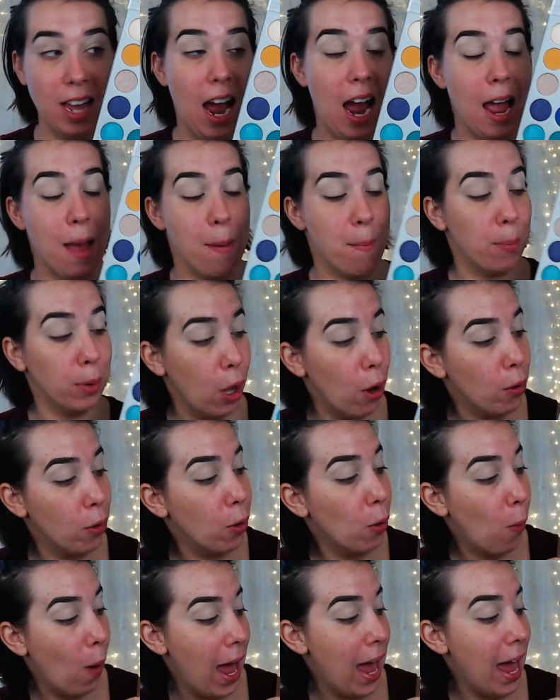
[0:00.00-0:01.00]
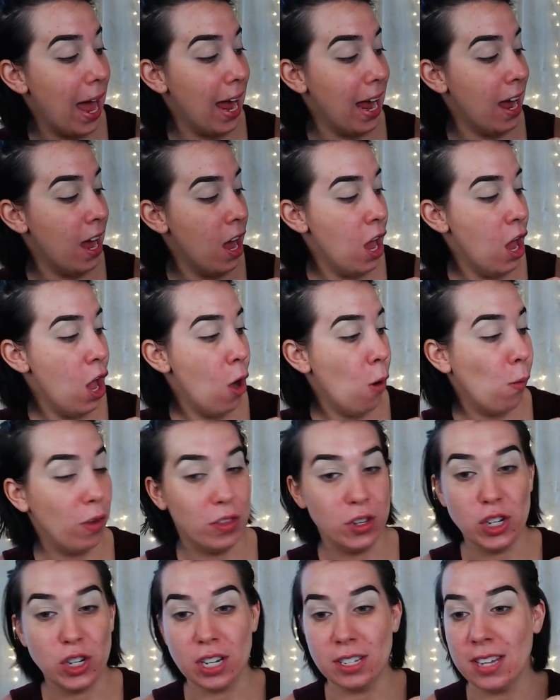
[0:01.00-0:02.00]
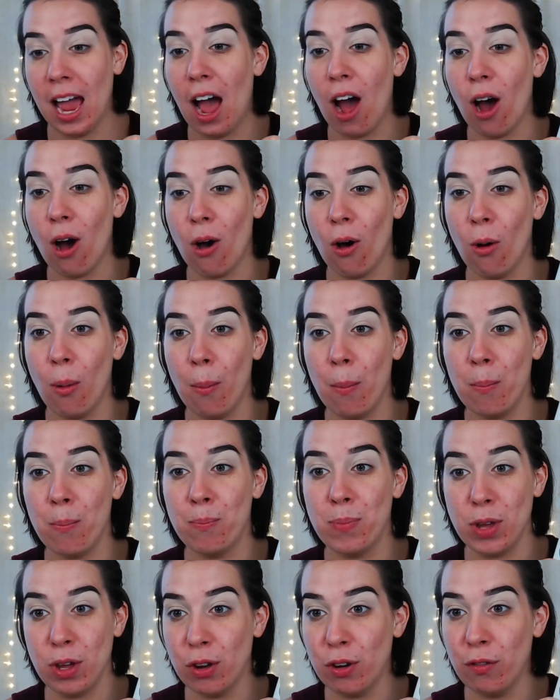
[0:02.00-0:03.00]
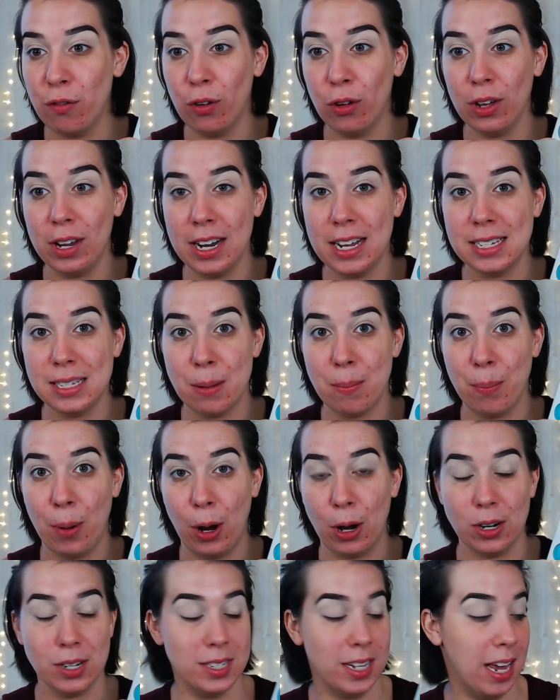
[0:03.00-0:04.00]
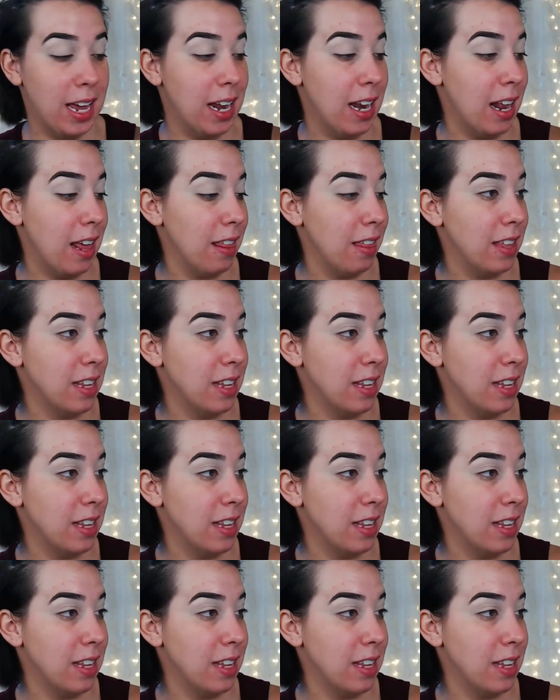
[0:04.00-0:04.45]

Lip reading: I am blown away with just how beautiful it is in person.